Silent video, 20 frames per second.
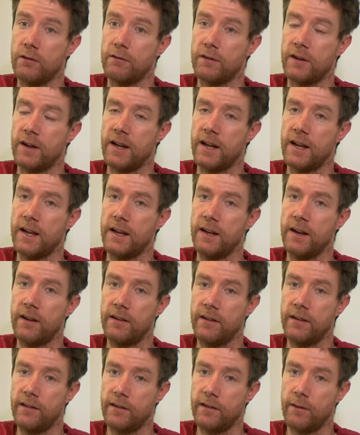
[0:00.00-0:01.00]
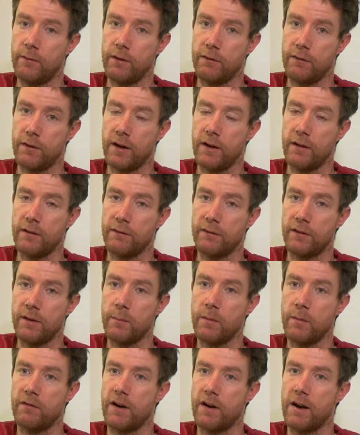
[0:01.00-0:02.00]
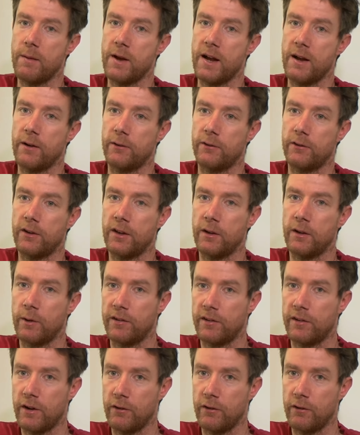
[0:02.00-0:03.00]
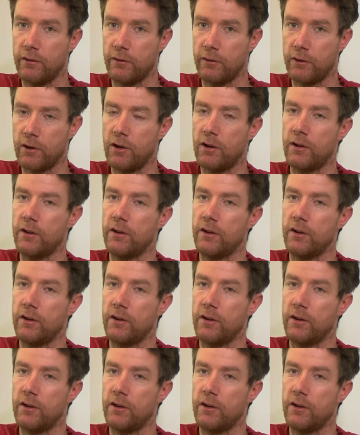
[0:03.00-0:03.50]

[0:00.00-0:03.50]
by its owner, who did much of the work himself despite having no